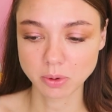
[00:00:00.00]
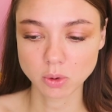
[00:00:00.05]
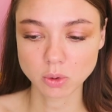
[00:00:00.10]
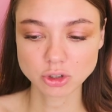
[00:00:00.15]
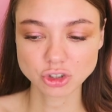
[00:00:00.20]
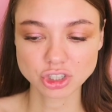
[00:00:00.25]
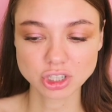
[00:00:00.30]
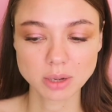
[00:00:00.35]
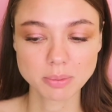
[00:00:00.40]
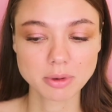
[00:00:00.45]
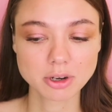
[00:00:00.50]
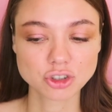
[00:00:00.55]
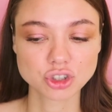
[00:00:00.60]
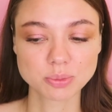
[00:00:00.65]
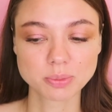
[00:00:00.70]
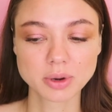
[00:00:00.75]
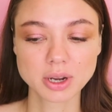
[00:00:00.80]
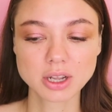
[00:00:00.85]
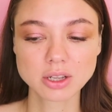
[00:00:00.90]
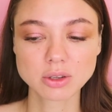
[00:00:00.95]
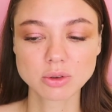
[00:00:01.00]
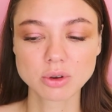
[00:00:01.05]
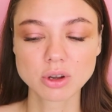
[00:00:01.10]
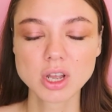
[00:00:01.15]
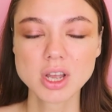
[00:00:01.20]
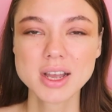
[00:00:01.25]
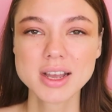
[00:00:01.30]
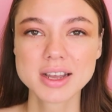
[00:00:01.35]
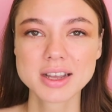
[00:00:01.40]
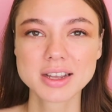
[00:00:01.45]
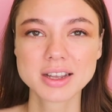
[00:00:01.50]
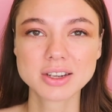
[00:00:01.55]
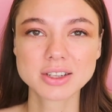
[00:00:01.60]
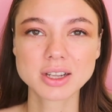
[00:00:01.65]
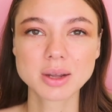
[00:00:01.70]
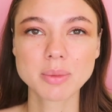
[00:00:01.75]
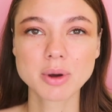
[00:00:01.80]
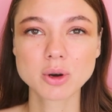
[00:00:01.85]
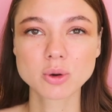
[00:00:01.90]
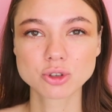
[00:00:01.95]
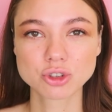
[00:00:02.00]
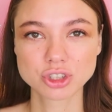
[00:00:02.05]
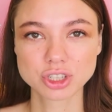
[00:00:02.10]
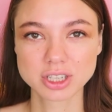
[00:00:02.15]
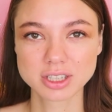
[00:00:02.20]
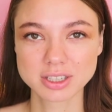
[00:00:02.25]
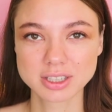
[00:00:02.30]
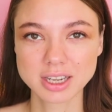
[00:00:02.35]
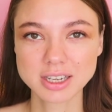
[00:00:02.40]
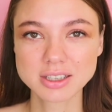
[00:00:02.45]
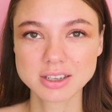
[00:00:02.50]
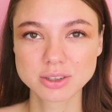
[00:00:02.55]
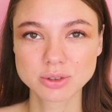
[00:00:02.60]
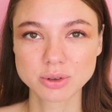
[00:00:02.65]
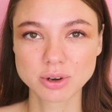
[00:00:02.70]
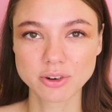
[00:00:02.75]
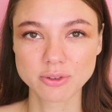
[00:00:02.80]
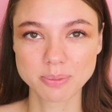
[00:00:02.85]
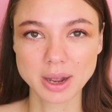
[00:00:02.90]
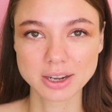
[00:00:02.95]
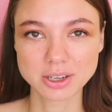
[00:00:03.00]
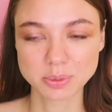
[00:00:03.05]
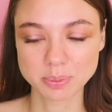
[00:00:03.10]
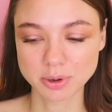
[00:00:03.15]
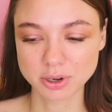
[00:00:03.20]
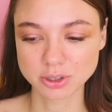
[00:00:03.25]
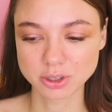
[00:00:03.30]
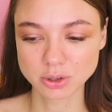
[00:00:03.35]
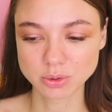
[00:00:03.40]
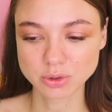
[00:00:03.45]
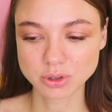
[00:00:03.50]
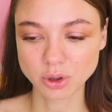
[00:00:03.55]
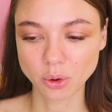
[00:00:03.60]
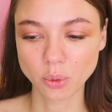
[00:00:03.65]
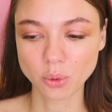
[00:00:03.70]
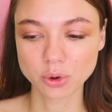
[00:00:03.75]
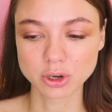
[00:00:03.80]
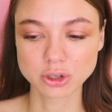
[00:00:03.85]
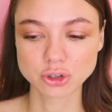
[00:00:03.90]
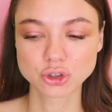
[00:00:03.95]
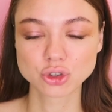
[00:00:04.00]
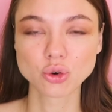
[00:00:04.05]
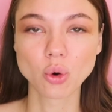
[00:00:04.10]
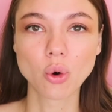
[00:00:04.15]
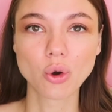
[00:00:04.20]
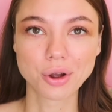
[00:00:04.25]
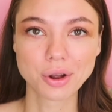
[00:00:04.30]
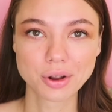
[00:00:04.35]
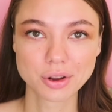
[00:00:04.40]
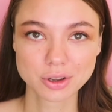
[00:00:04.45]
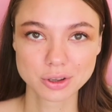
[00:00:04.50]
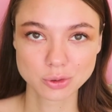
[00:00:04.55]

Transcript: It looks like a marshmallow or like an ice cream from McDonald's, you know, a corn.